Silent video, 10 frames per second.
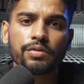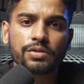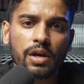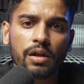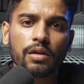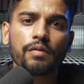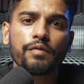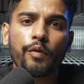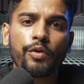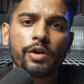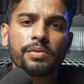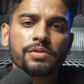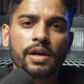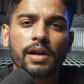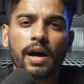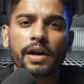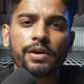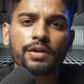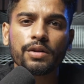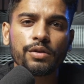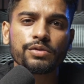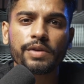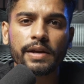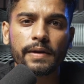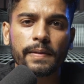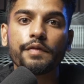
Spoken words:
Result, 40% higher close rate.